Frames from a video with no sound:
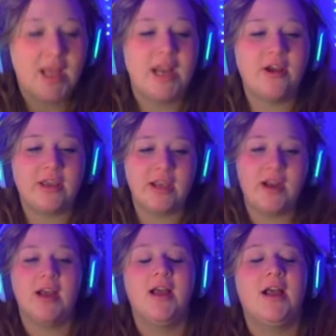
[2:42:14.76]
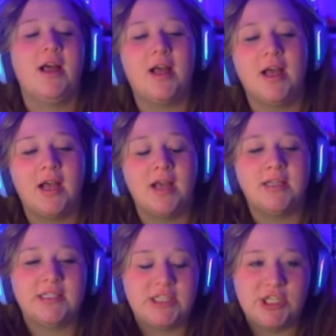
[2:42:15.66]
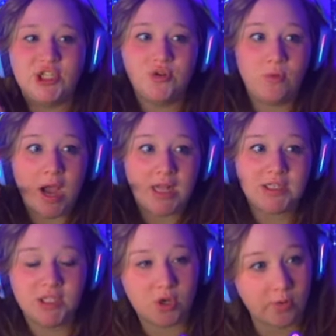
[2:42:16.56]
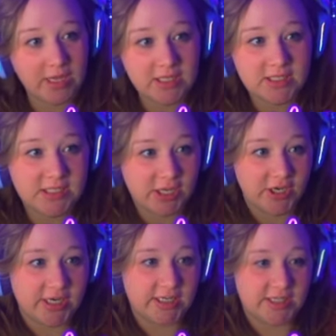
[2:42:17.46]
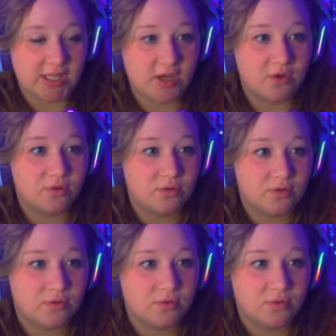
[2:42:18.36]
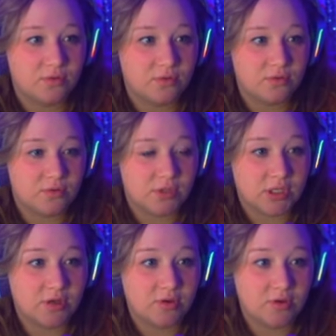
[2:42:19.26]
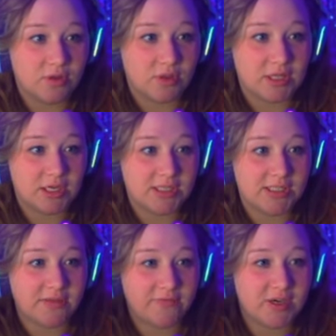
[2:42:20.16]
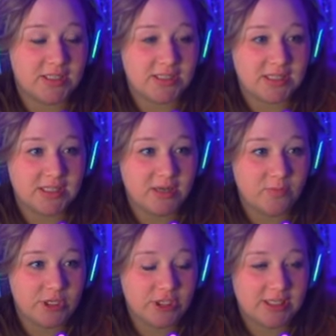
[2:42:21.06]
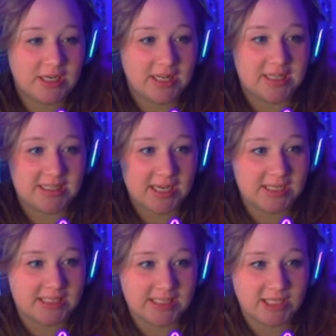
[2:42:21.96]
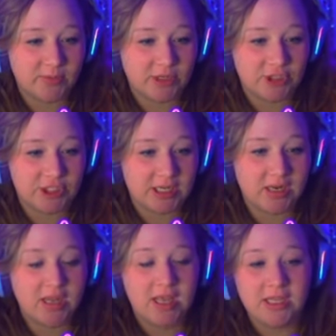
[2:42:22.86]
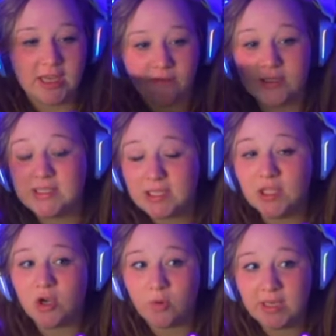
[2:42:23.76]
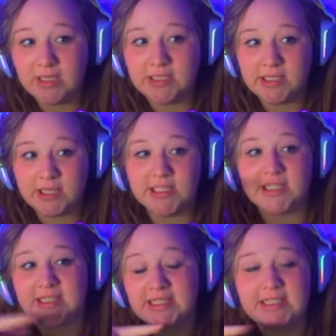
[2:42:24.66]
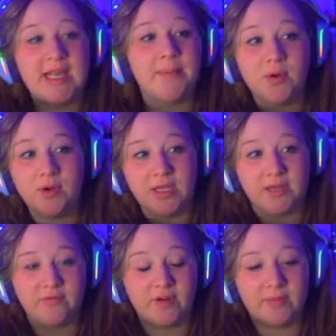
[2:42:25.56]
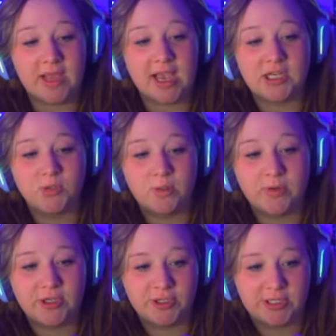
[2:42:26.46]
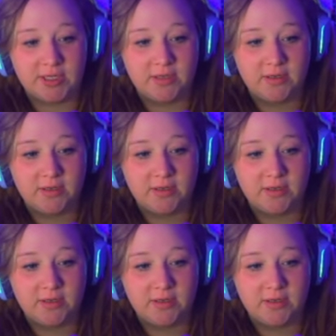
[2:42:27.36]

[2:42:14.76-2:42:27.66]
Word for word: now, Kira, did you watch the Queen series, though? So there's the first season of Bridgerton and the second season of Bridgerton. Have you seen the Queen series? It's separate from the actual Bridgerton.